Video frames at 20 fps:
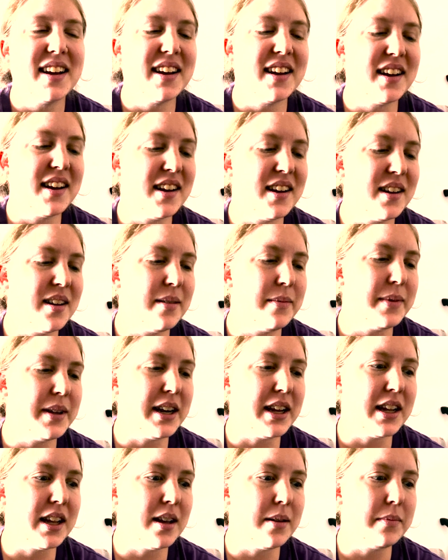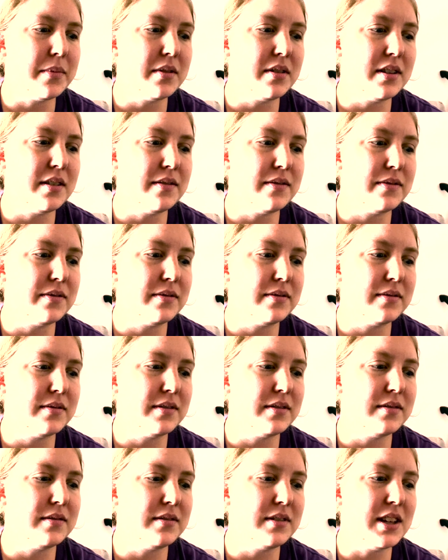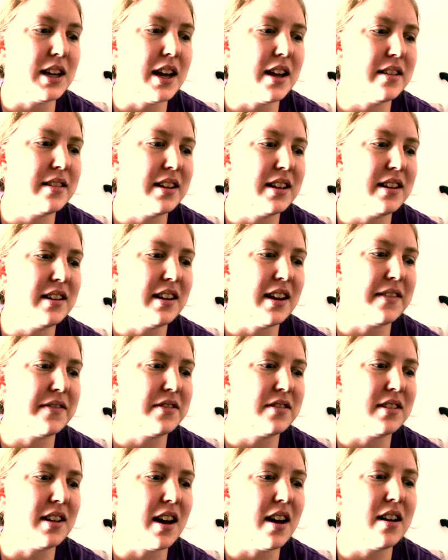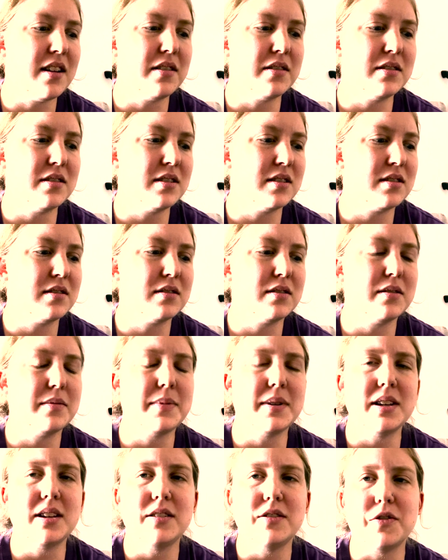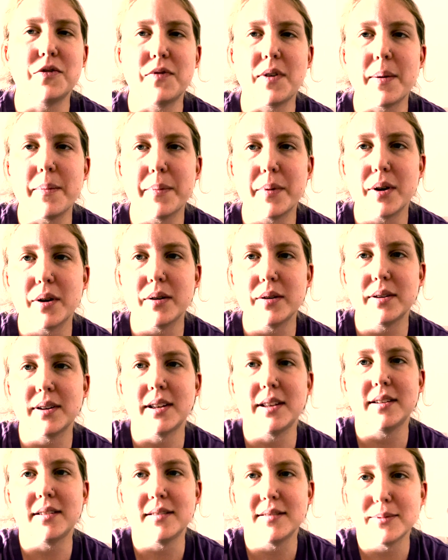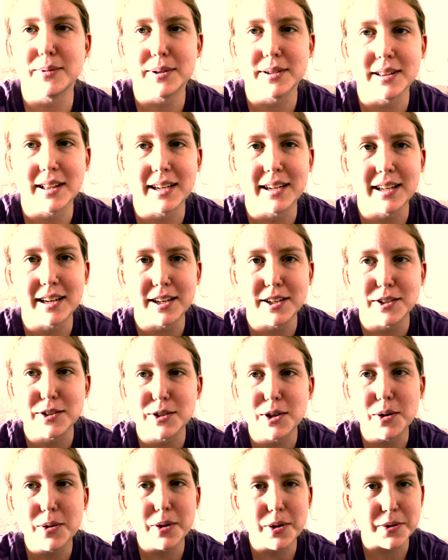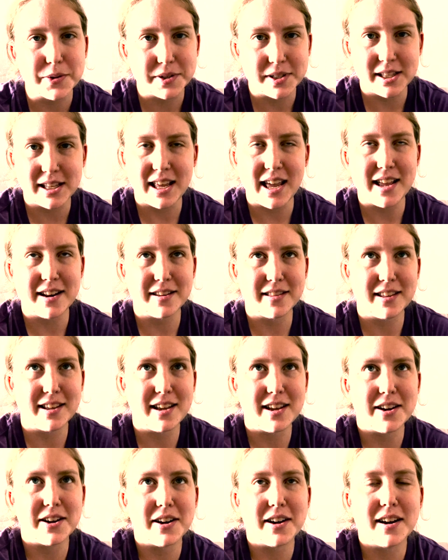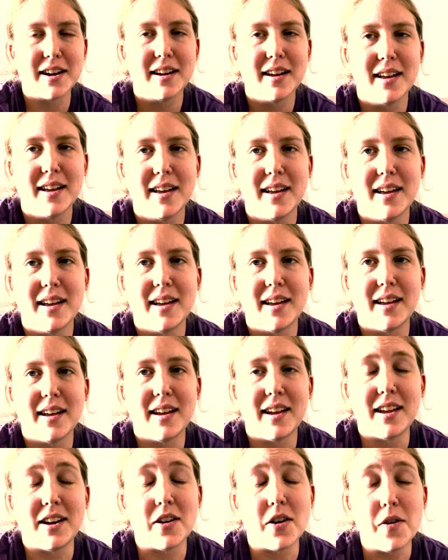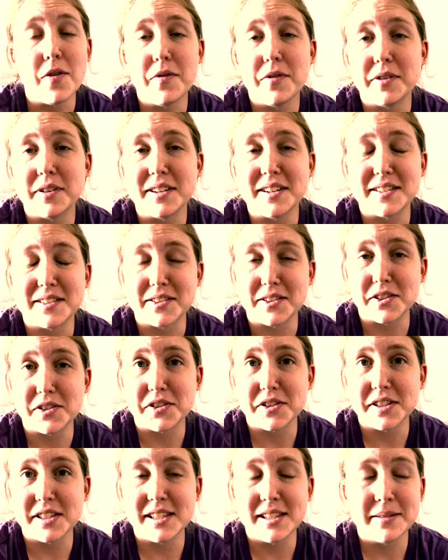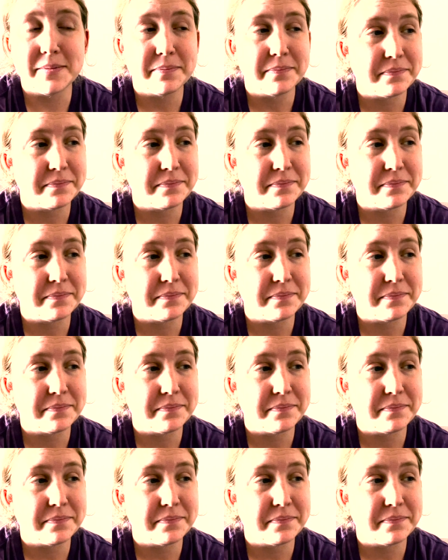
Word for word: um, and I can't believe, yeah, then after that, it'll literally be November and we're like getting so close to the end of the year and hopefully to surgery.